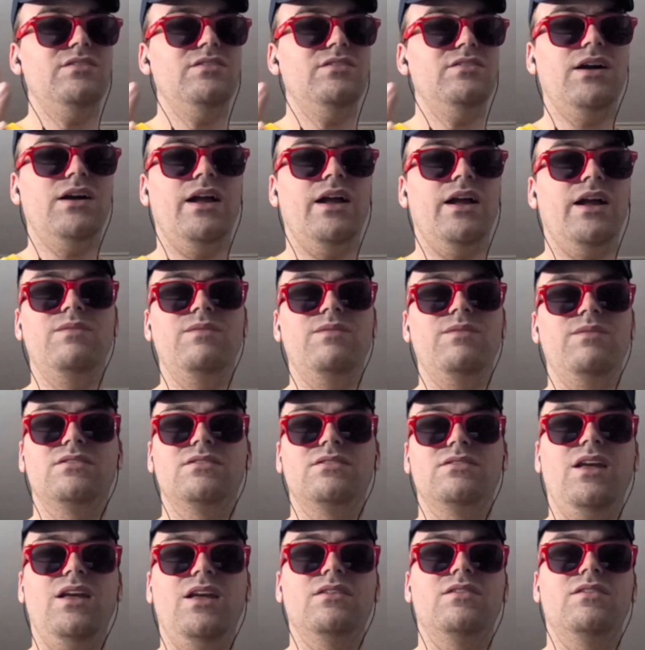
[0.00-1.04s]
kind of makes
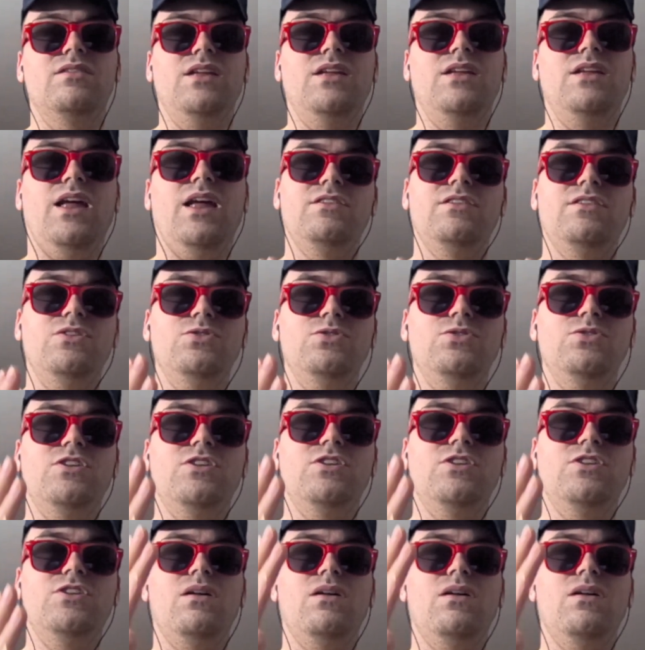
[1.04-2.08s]
sense that as those go
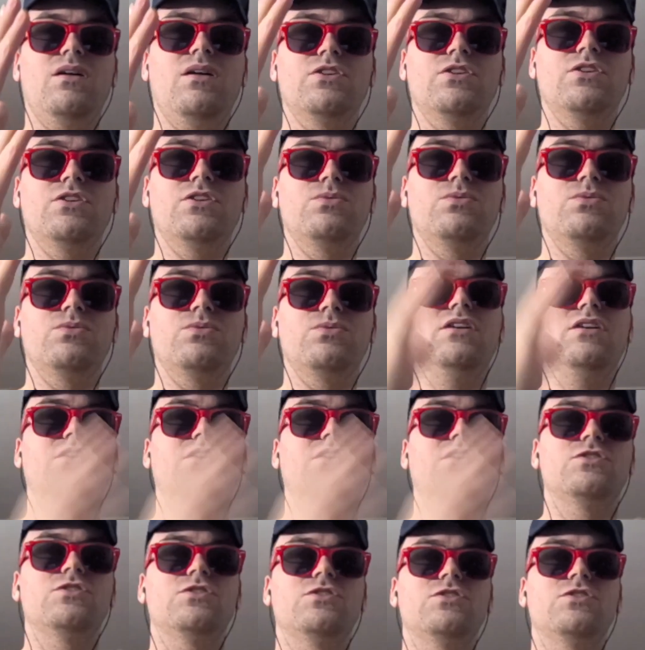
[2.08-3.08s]
along through the years,